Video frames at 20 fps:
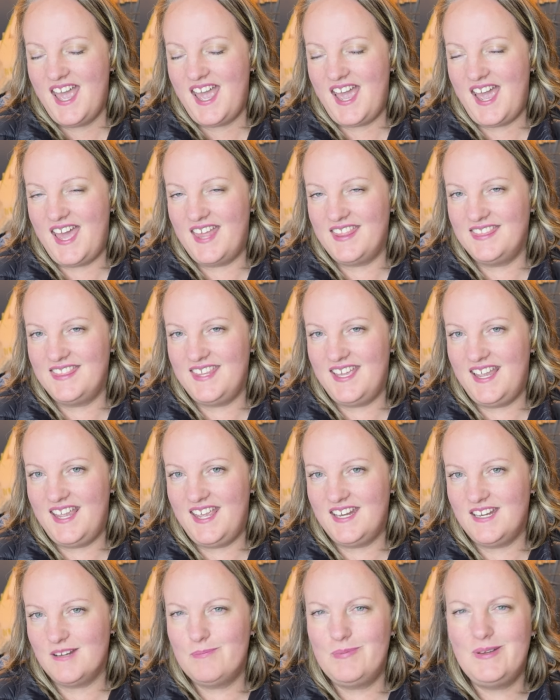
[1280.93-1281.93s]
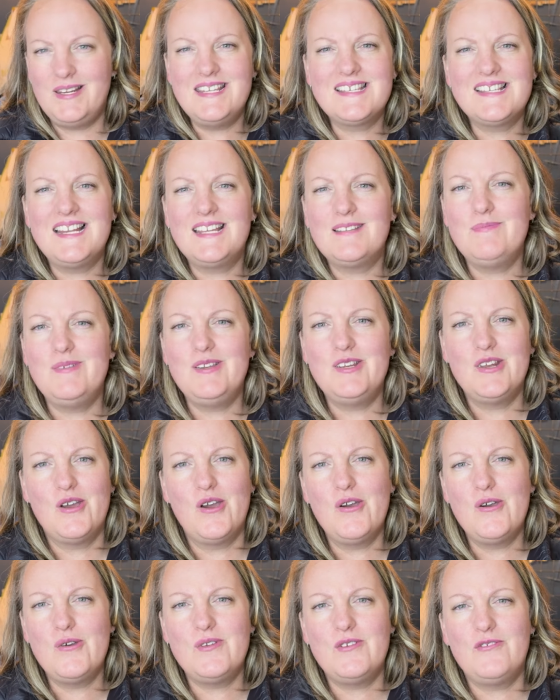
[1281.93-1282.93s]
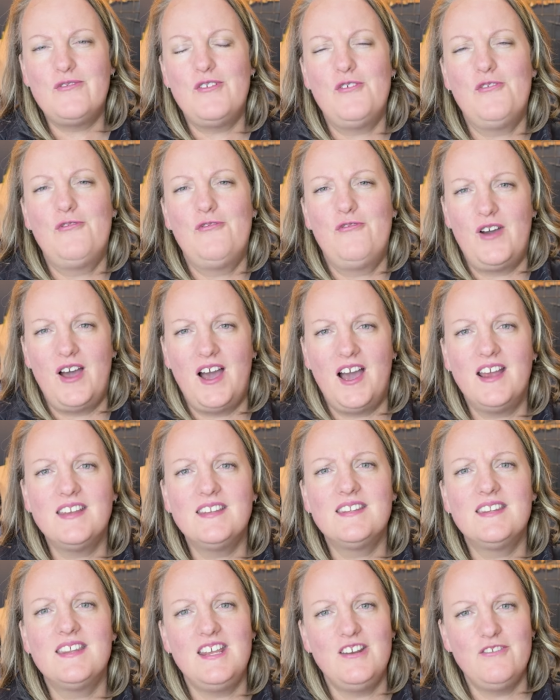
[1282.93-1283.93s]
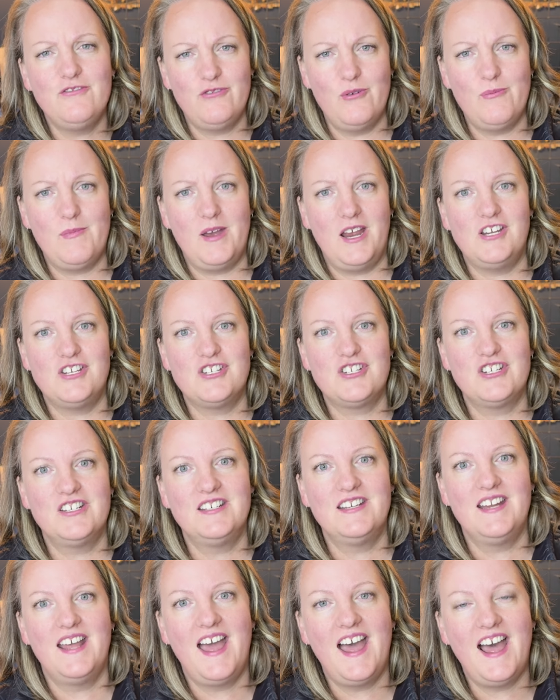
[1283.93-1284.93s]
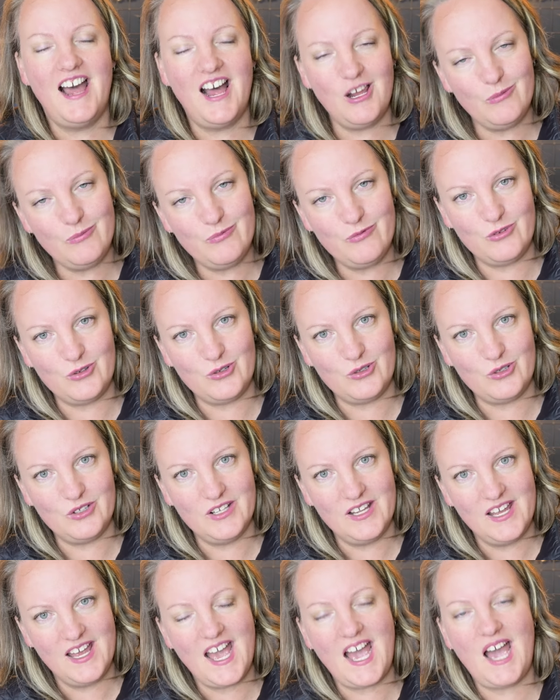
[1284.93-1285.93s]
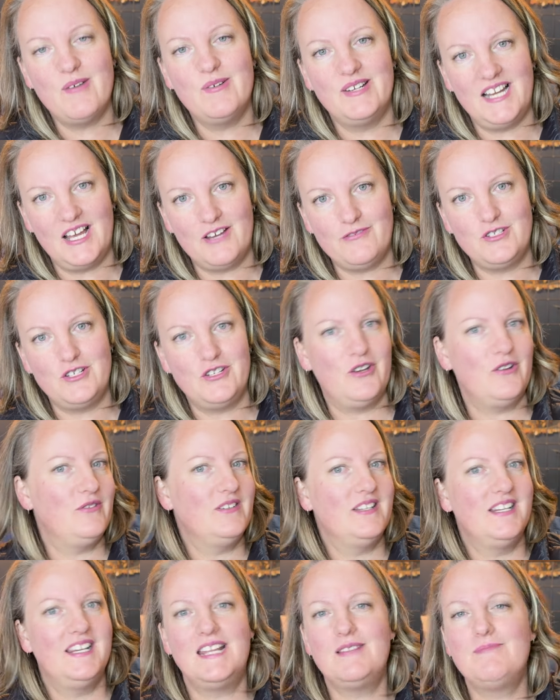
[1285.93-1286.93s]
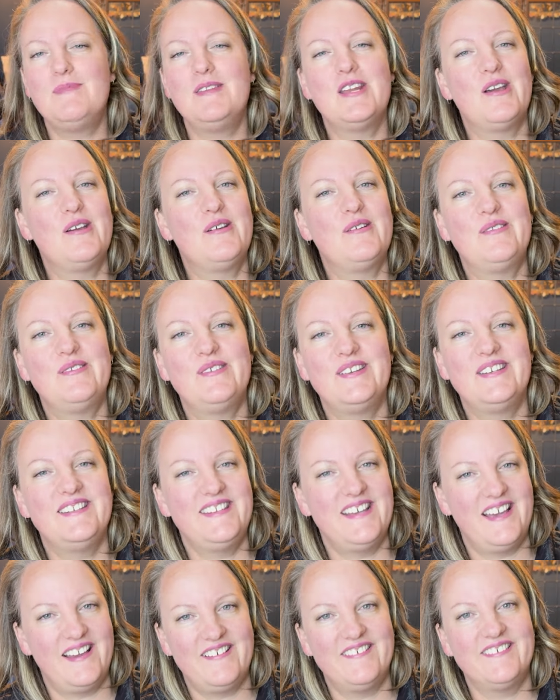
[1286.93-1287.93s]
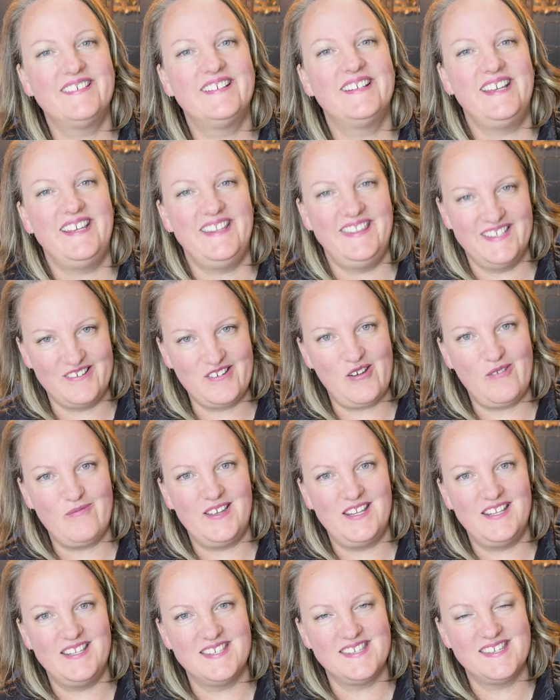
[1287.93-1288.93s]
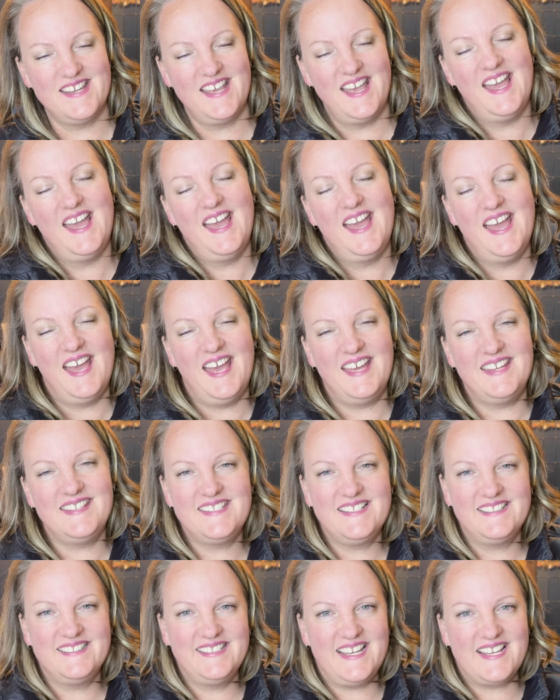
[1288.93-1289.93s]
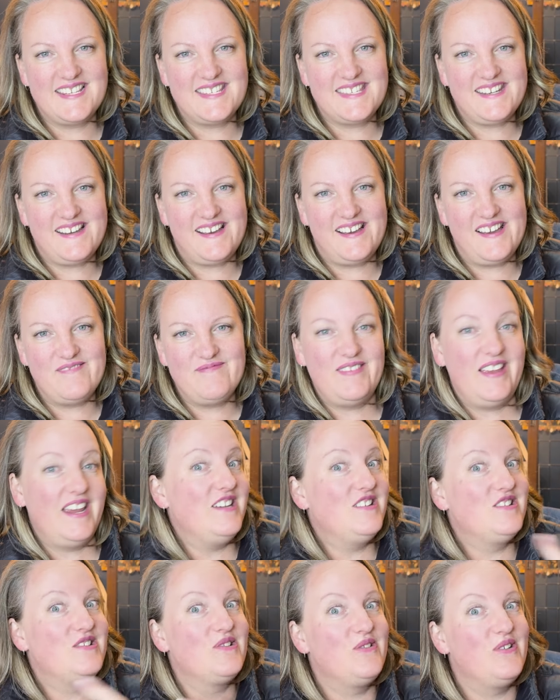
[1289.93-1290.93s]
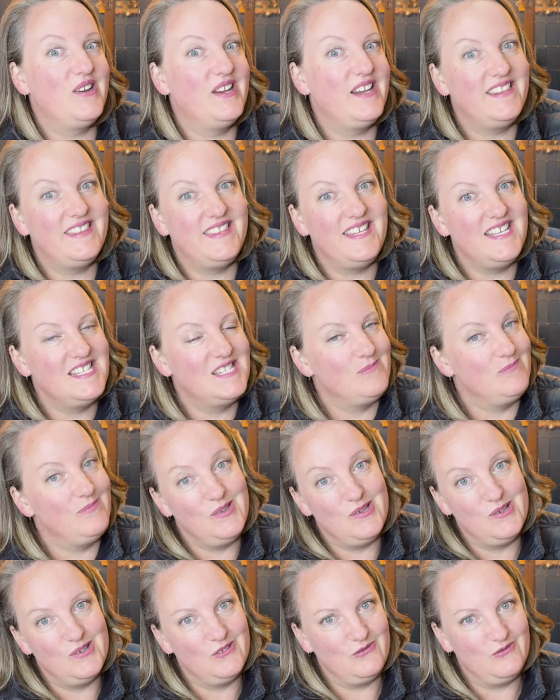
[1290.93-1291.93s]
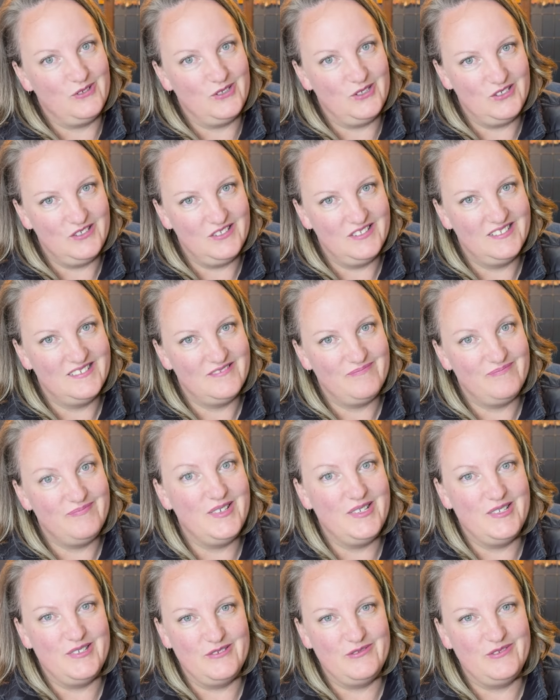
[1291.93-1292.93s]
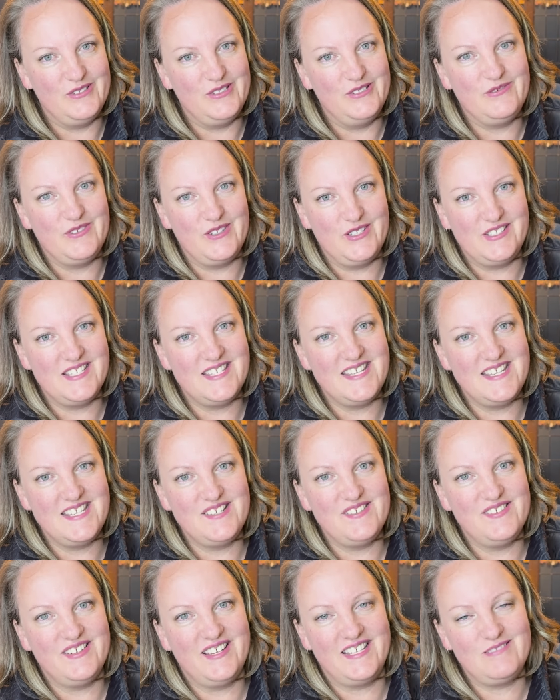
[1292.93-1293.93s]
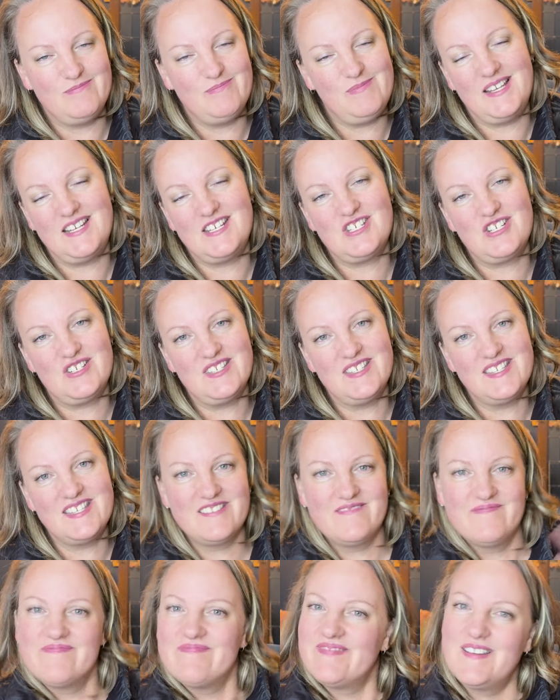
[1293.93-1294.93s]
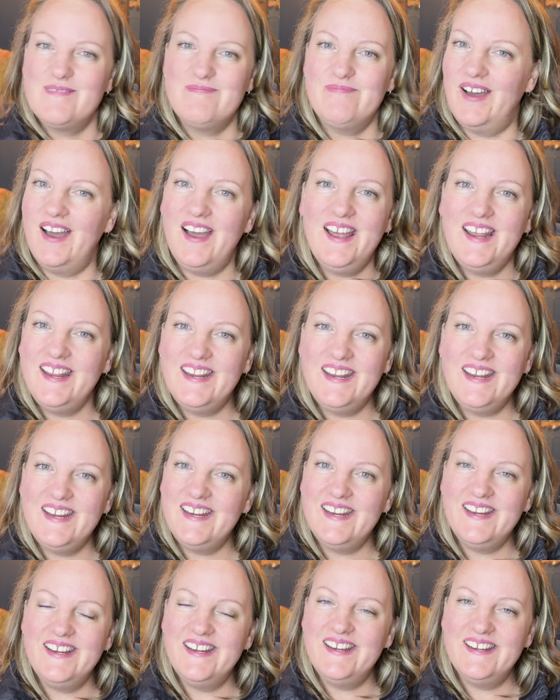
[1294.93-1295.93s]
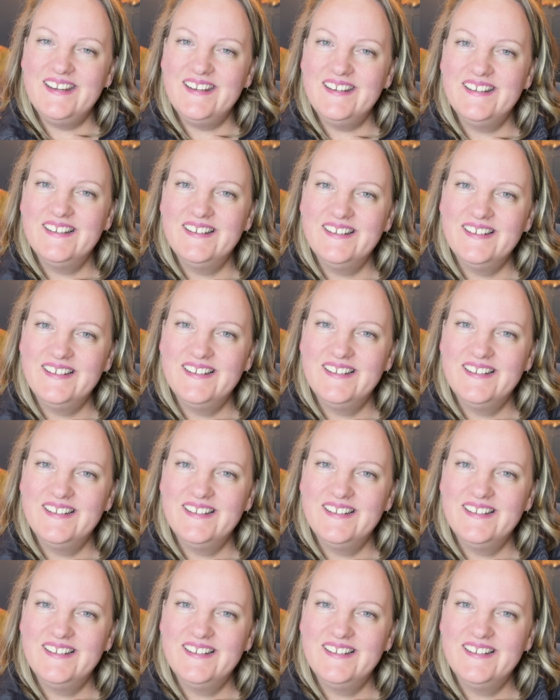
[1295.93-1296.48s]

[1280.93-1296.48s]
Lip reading: And then please let me know if you find the information helpful. I would love to know. Let me know down in the comments. Until next time, enjoy these beautiful, beautiful Vertices Unite pictures. Bye.